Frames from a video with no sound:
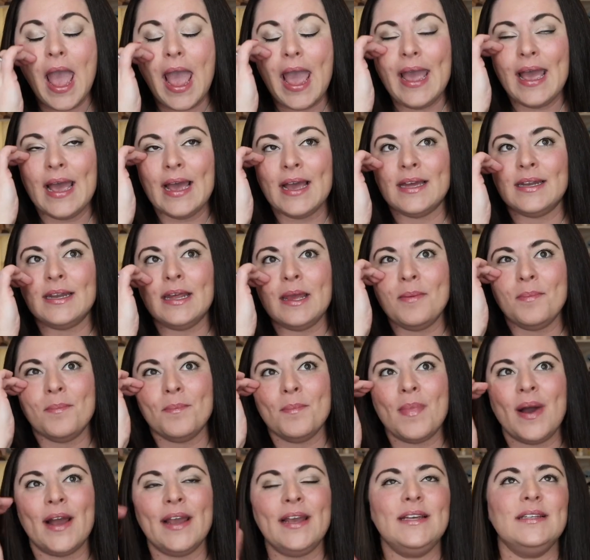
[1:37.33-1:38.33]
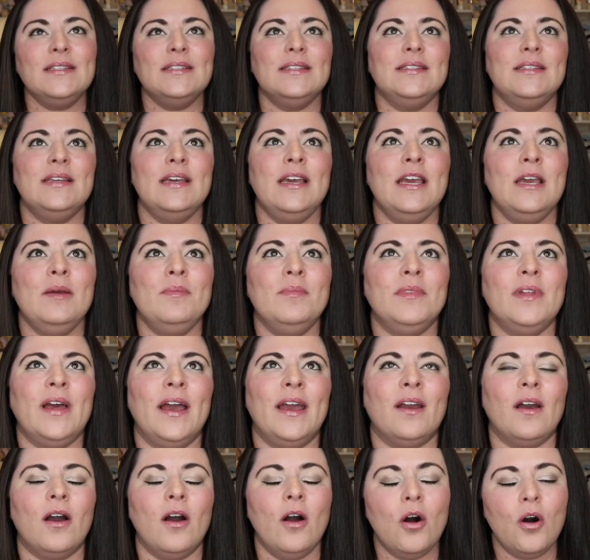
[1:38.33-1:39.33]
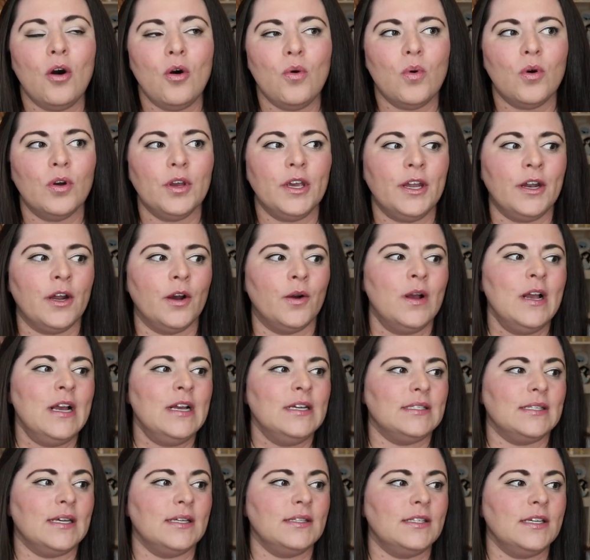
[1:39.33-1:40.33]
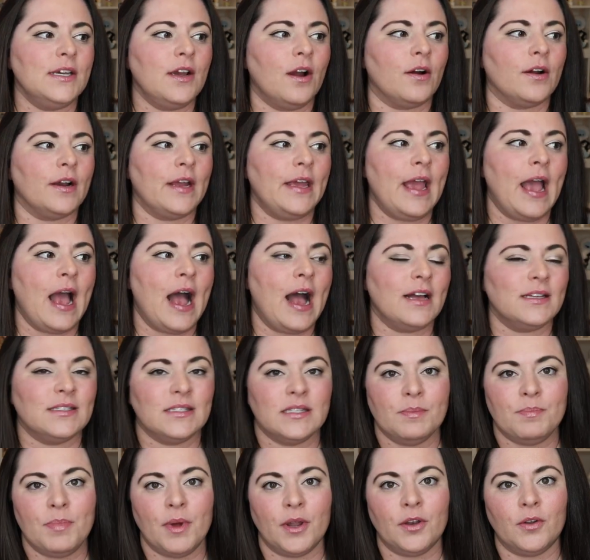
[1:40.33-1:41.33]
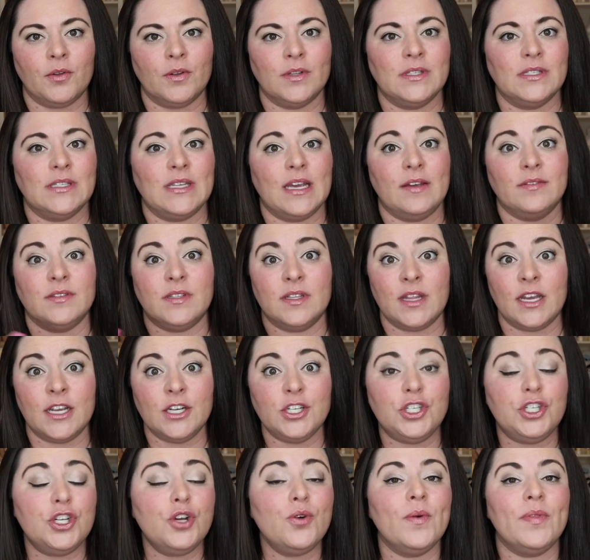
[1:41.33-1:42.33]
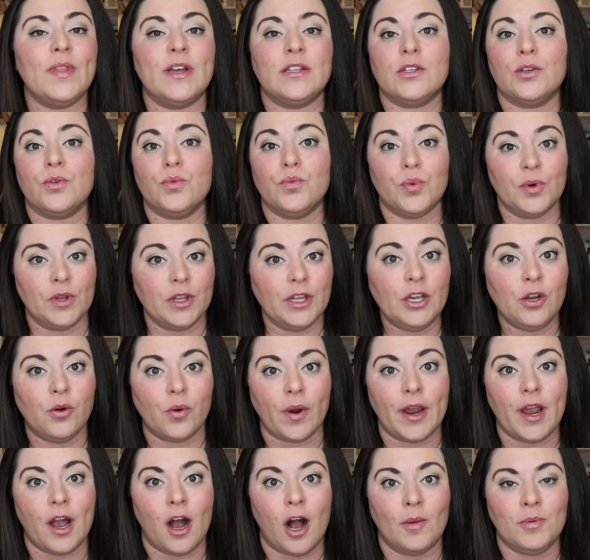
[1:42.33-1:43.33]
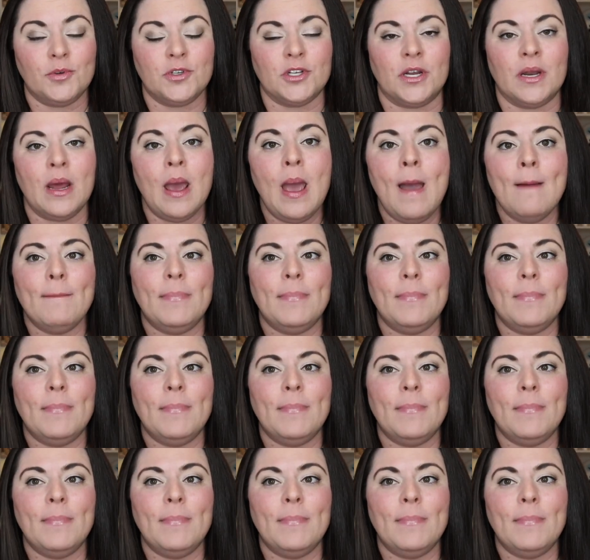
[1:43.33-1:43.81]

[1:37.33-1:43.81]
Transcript: And it might seem like, oh, well, you know, Scentsy already has the bundle and saves, and they do, and that's a really great option.